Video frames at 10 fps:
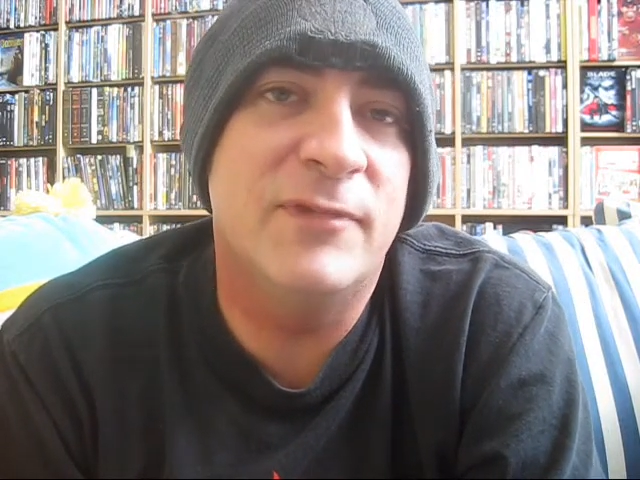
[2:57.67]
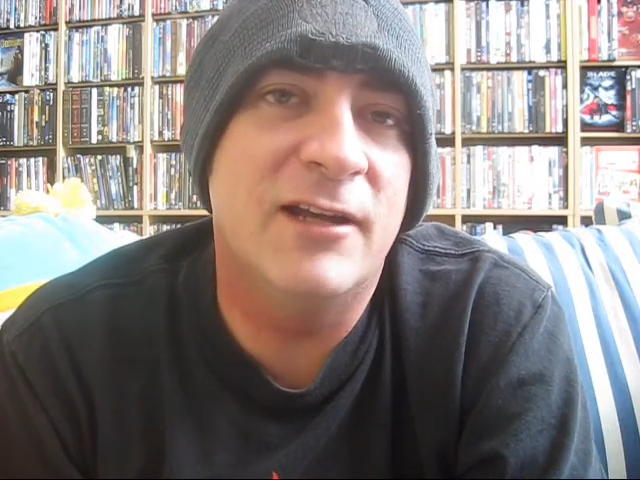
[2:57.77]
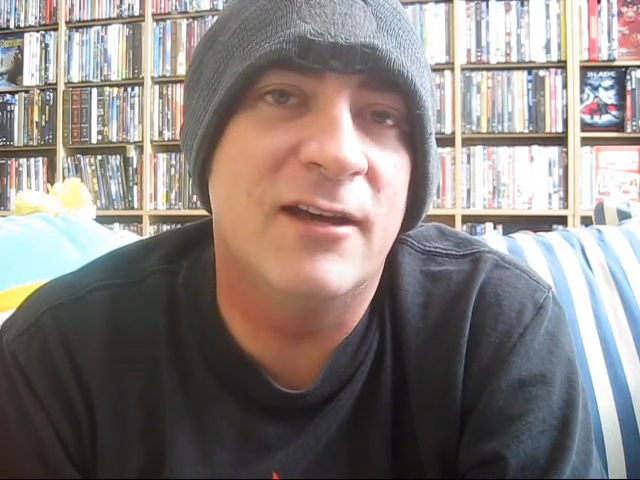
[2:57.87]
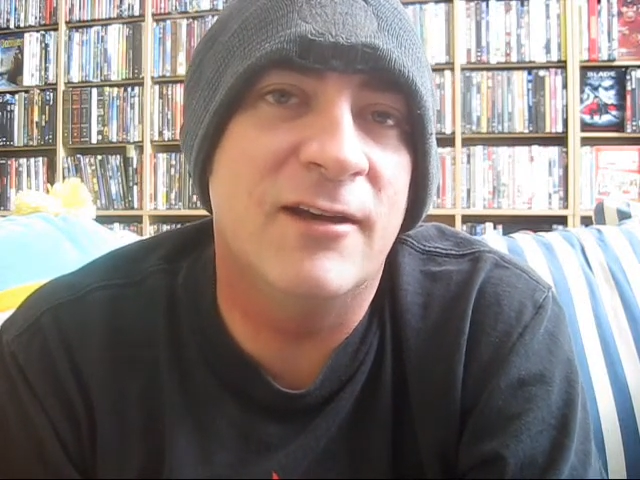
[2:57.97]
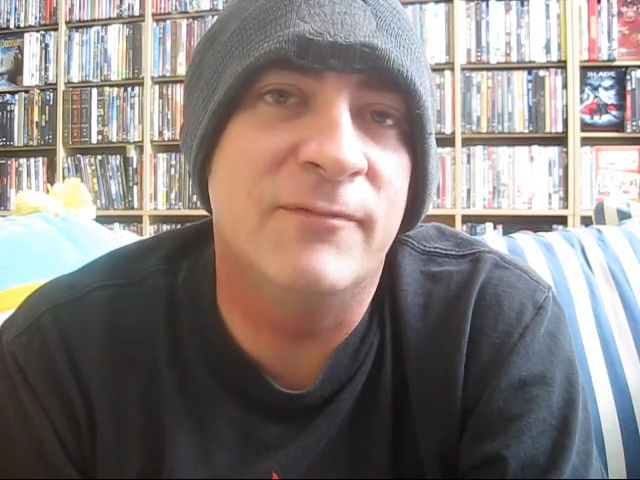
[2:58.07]

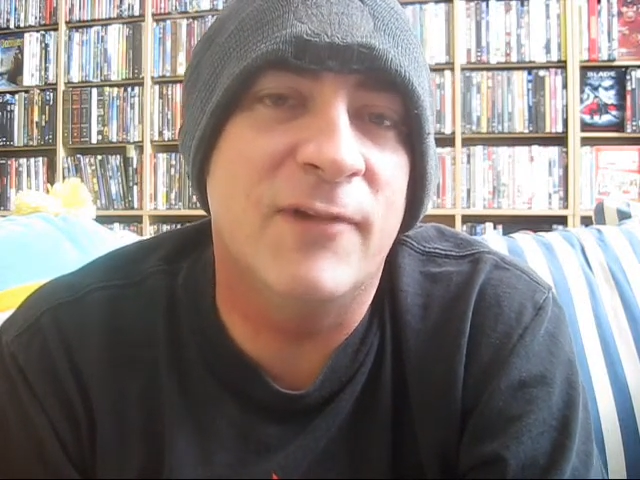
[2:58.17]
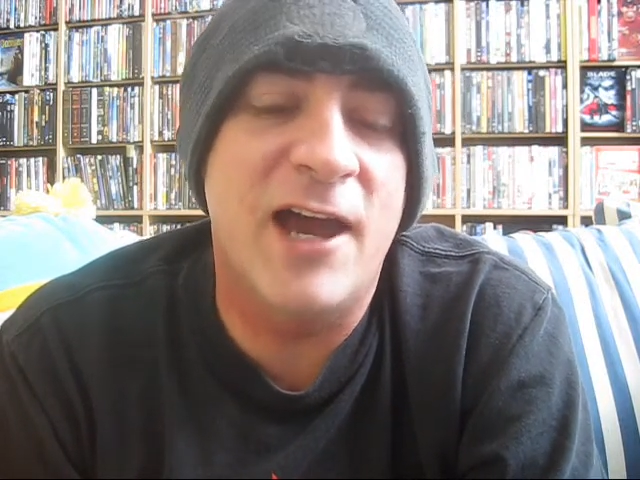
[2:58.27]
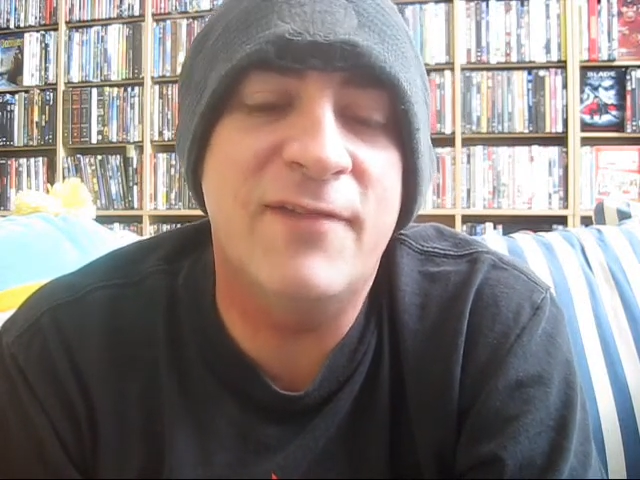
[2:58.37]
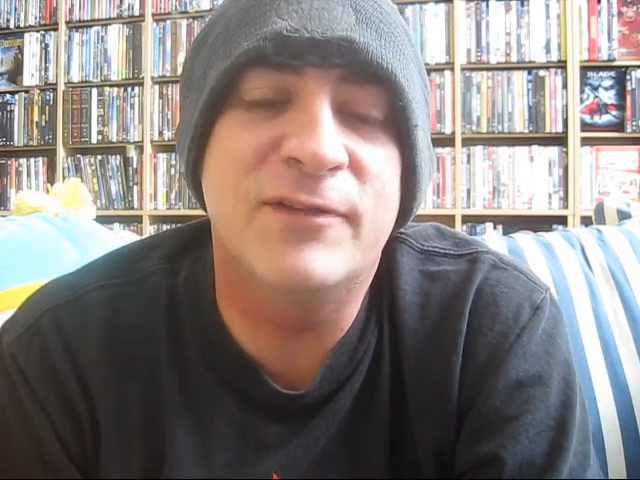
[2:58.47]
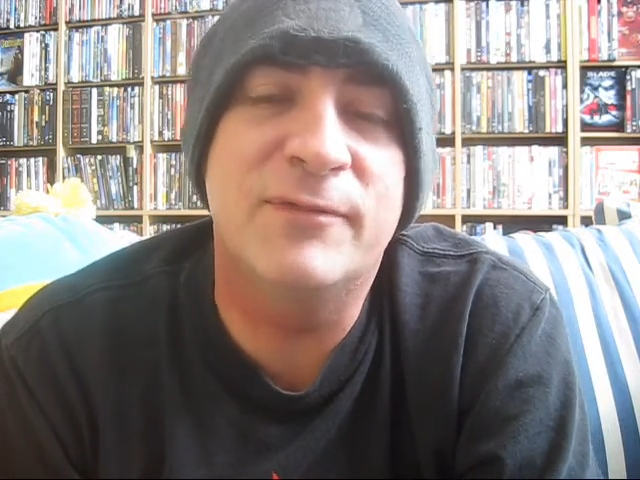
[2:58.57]
but
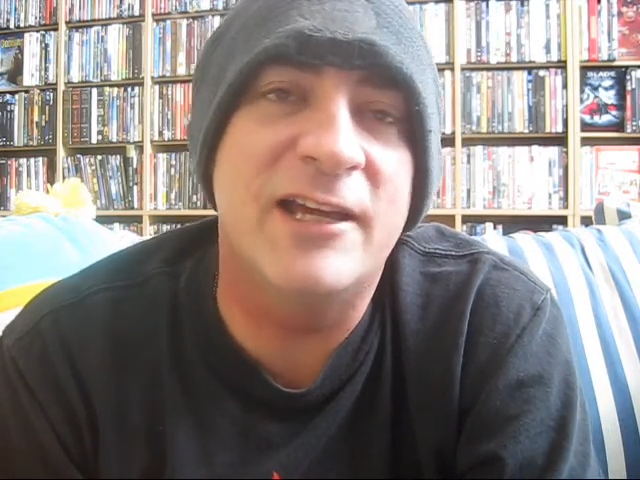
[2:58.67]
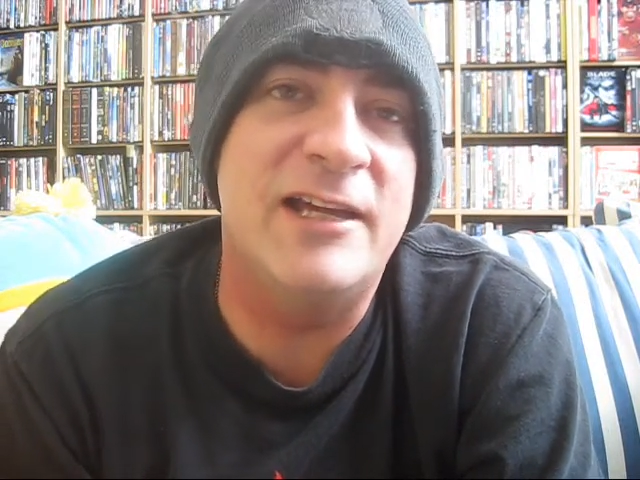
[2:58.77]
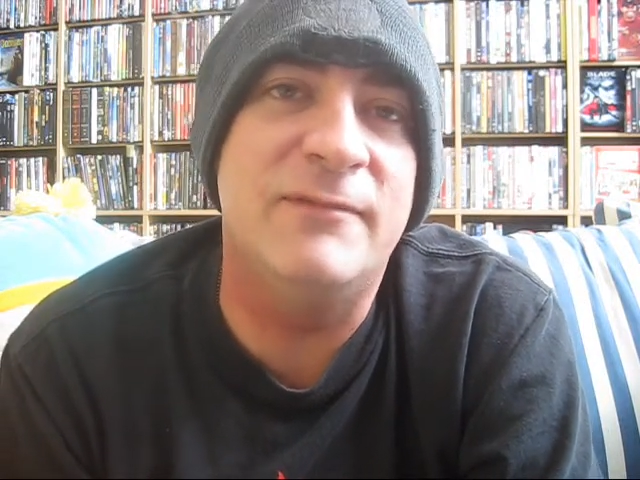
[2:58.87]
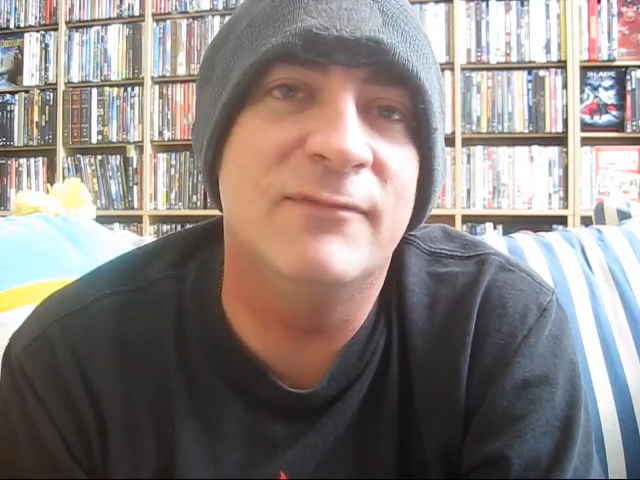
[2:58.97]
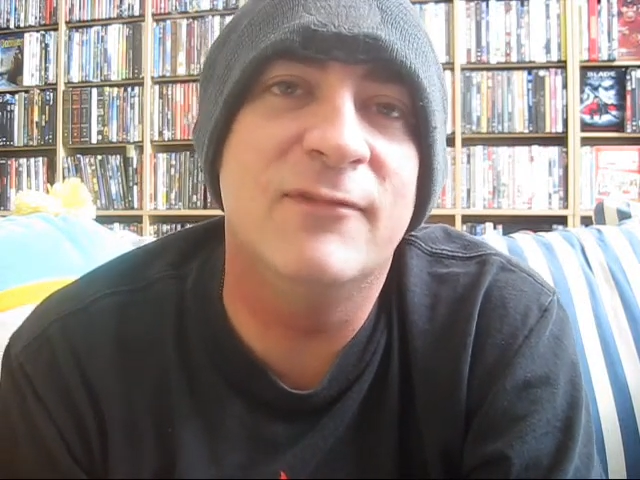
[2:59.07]
I have to
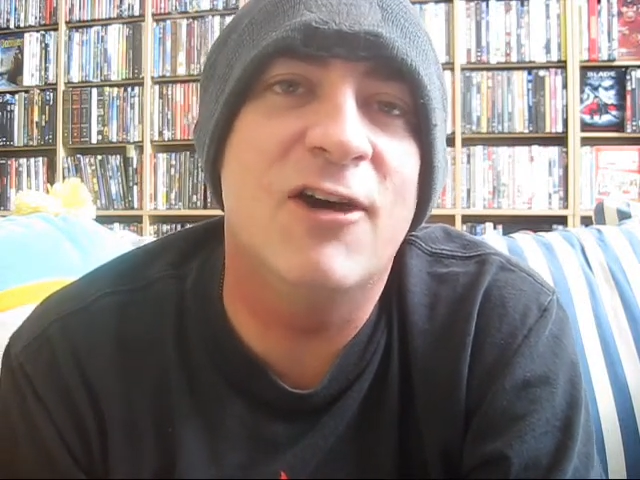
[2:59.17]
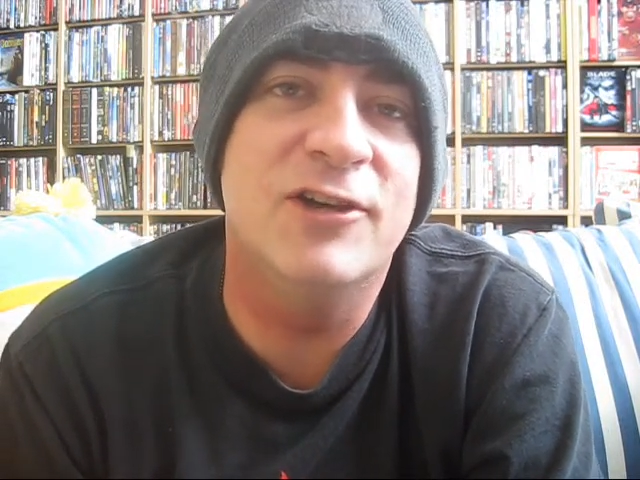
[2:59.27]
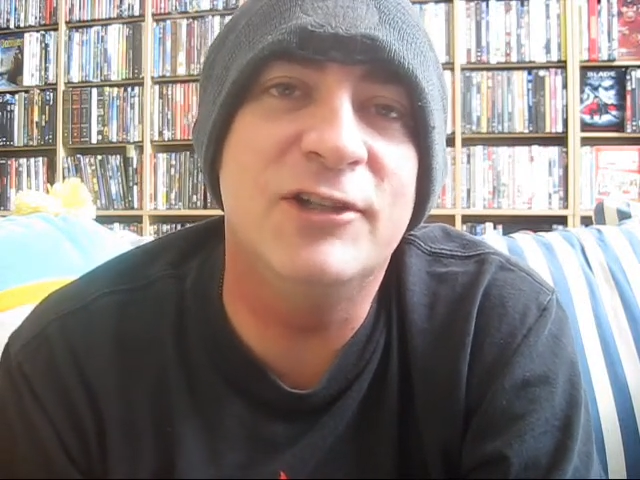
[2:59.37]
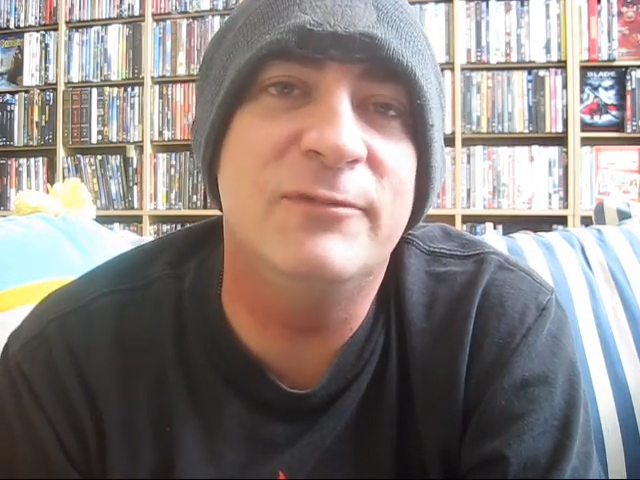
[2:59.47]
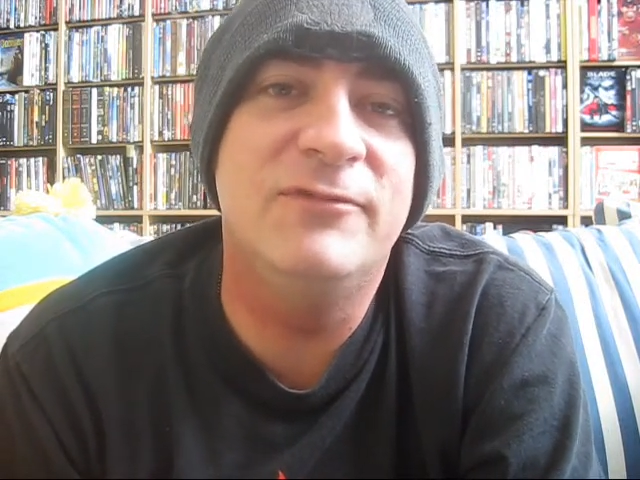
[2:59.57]
blame
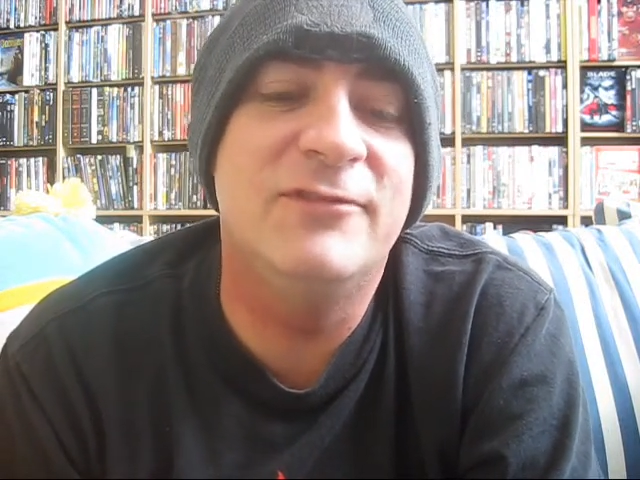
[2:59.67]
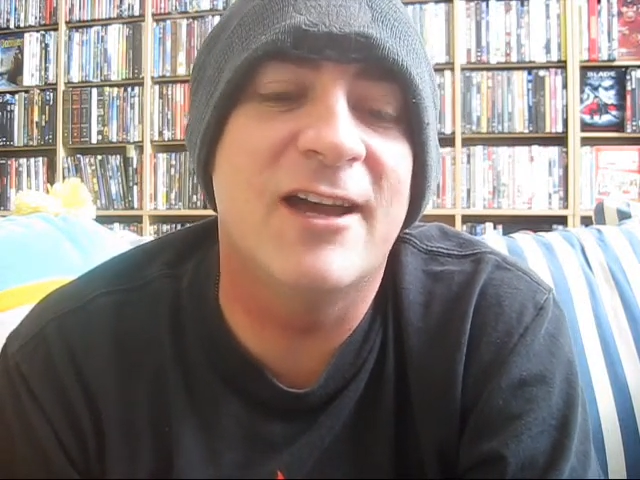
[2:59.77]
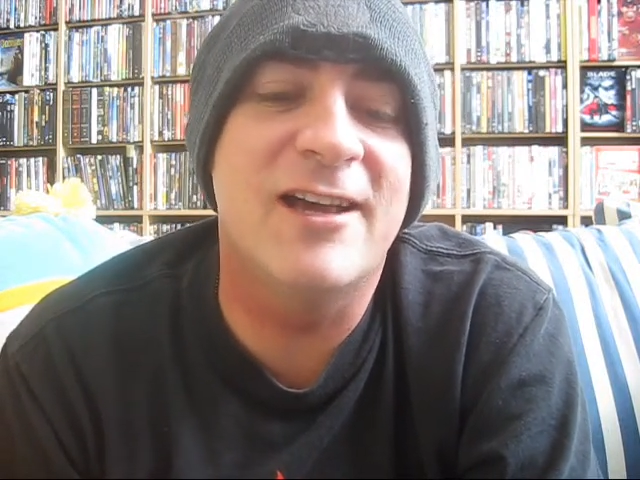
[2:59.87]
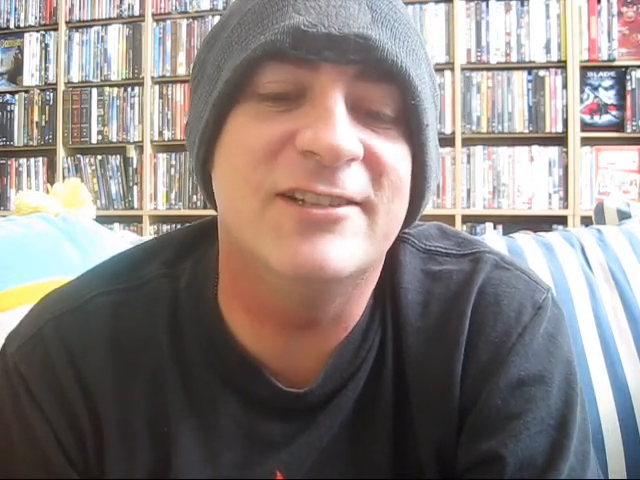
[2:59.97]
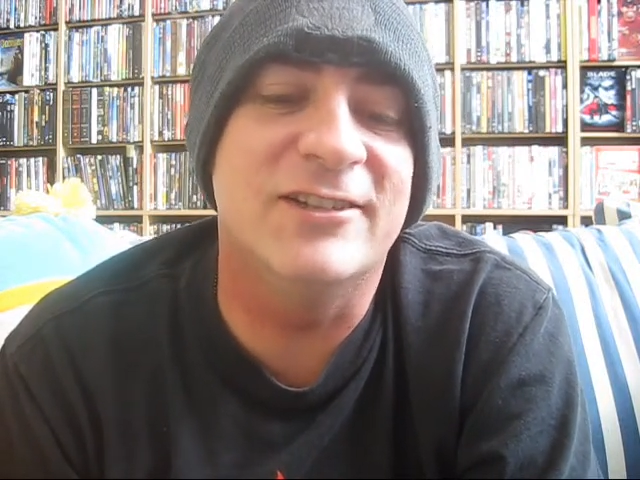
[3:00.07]
all you
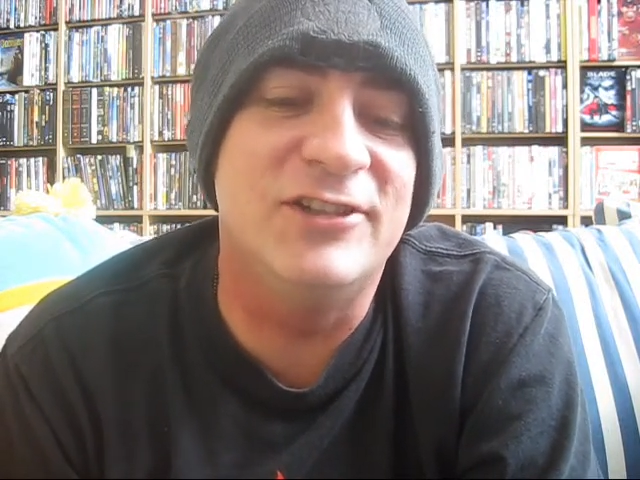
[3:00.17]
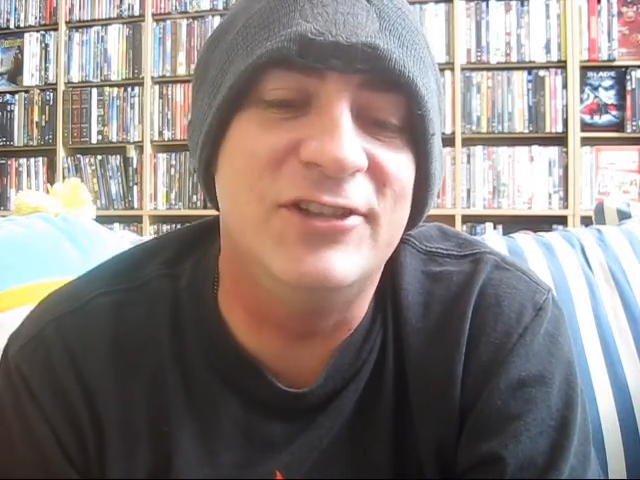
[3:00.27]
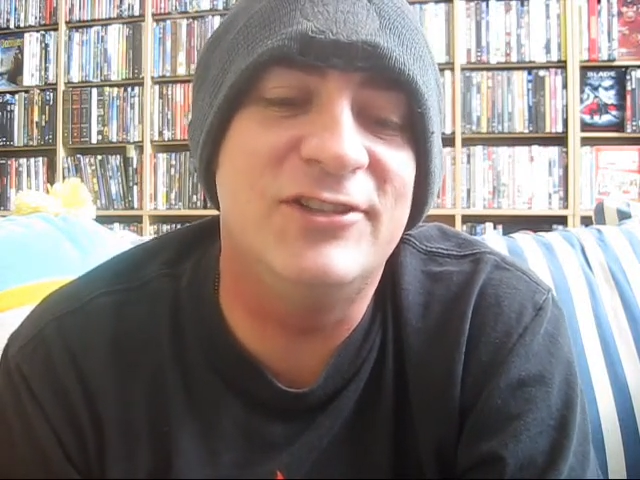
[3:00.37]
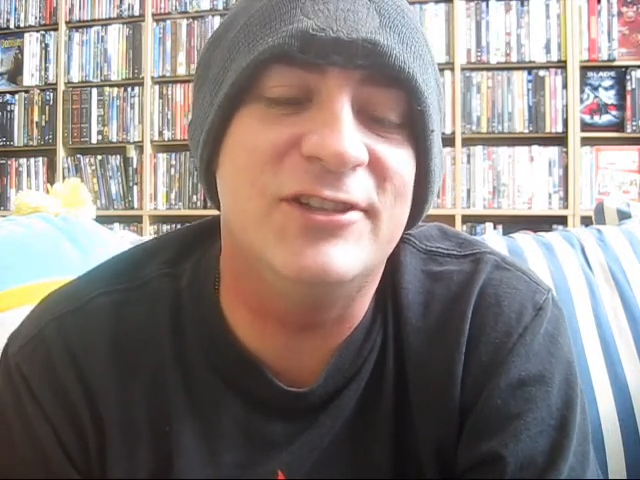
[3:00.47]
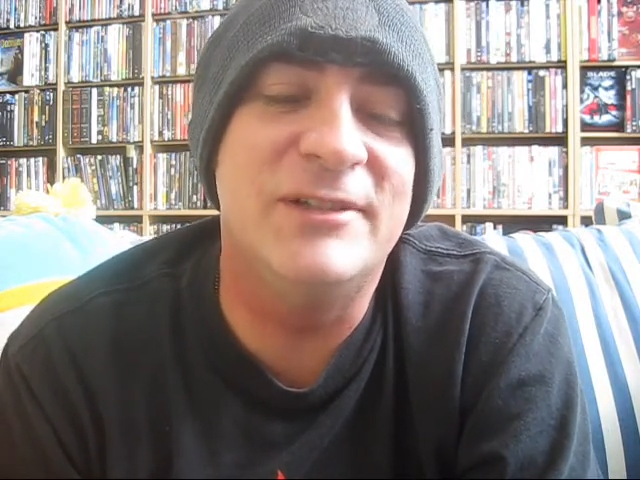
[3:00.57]
guys on
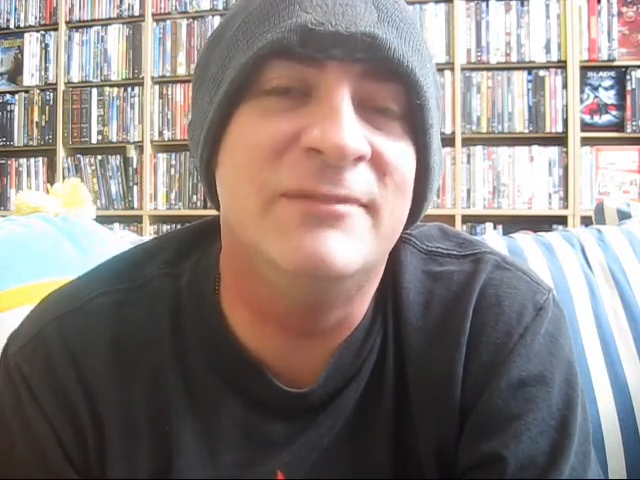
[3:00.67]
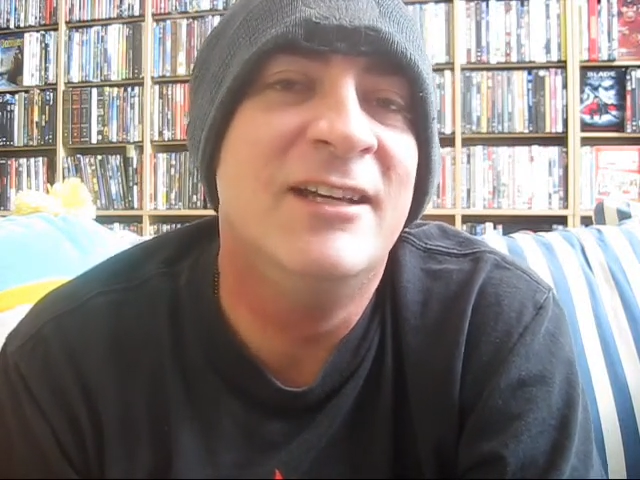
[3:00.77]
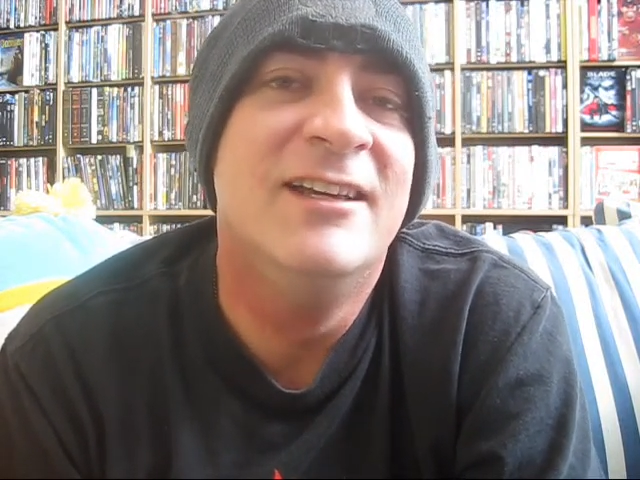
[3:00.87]
YouTube,